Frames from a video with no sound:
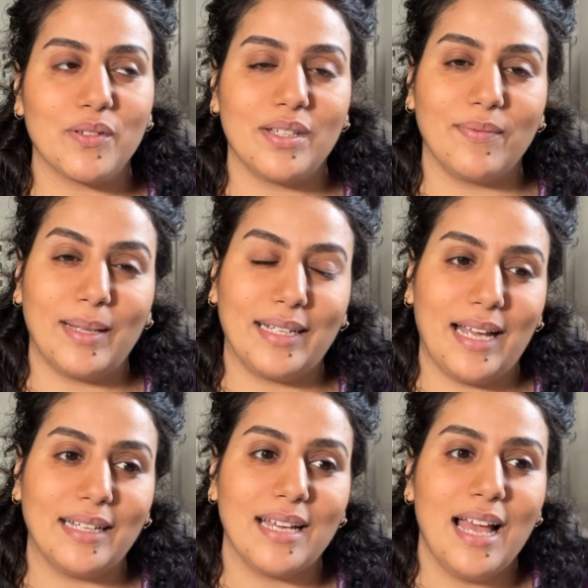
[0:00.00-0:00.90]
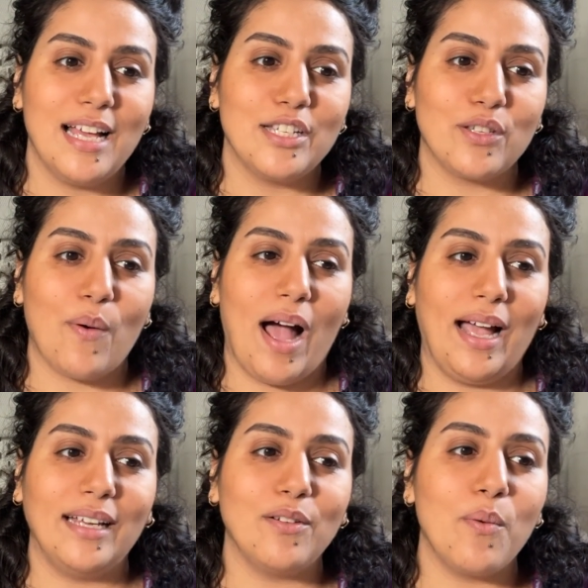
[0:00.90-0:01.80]
something like that. So
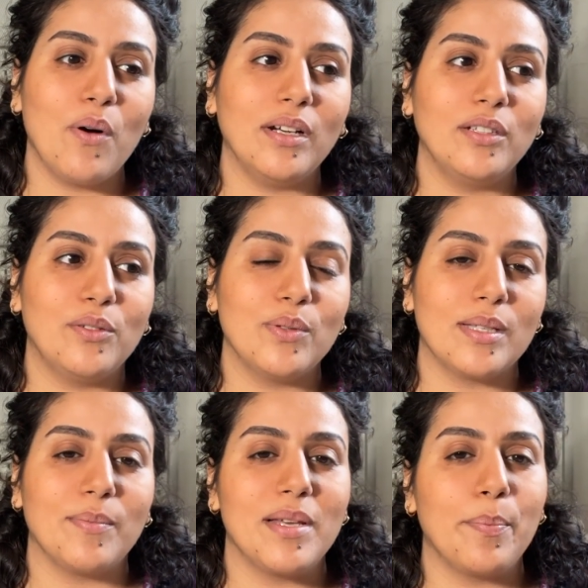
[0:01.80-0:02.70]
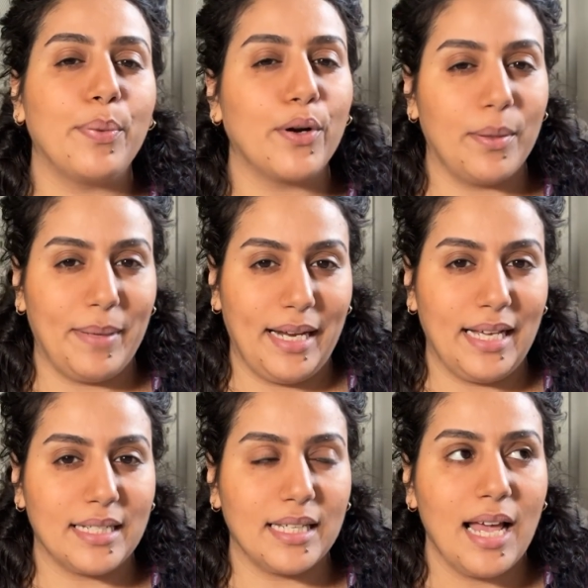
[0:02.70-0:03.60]
I don't want to do something
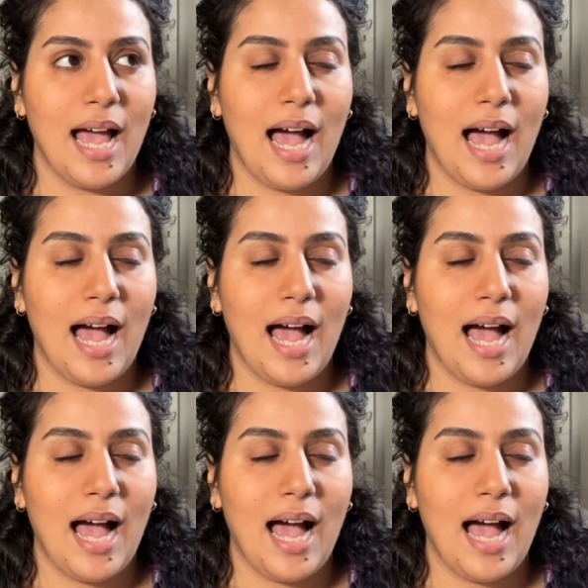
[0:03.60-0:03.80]
permanent.